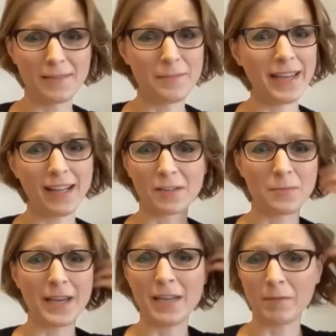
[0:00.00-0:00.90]
male
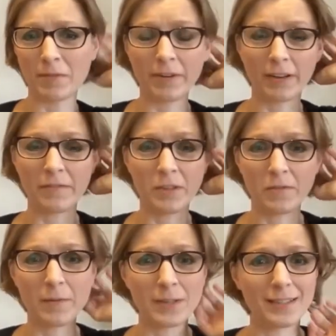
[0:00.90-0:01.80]
domain with very few
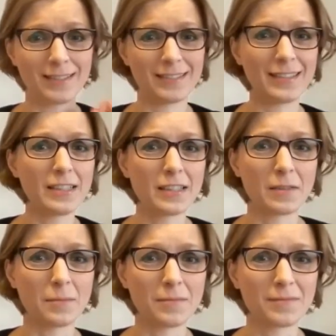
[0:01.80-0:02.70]
women in
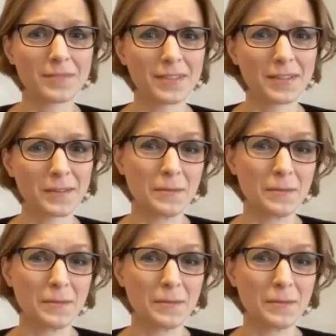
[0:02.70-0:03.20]
them. So